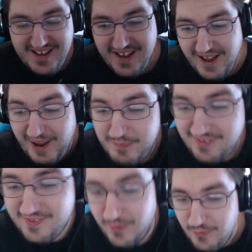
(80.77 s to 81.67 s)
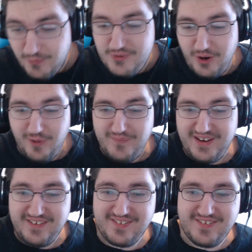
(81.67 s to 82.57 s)
I'm so
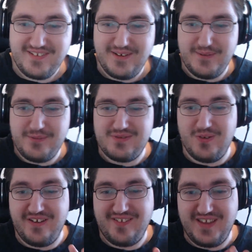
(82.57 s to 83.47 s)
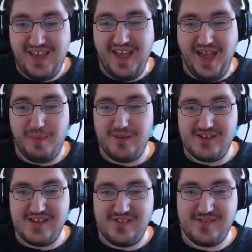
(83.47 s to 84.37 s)
nervous of what's gonna
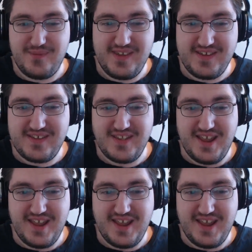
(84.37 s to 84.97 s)
happen this week.